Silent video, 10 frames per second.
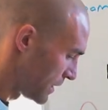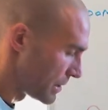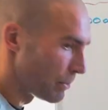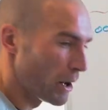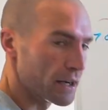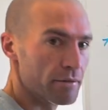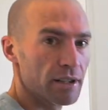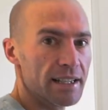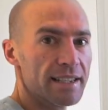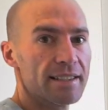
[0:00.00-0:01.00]
the body
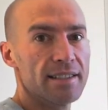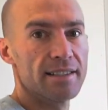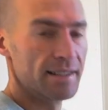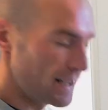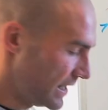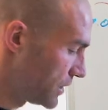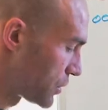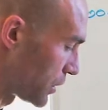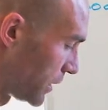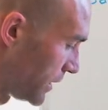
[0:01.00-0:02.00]
releases
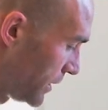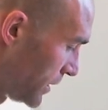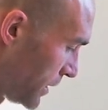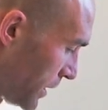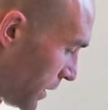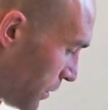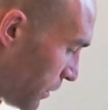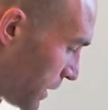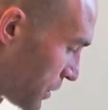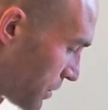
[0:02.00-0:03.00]
insulin,
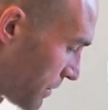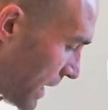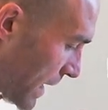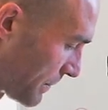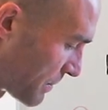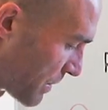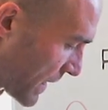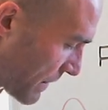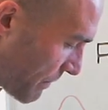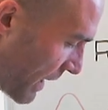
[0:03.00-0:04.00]
which helps bring it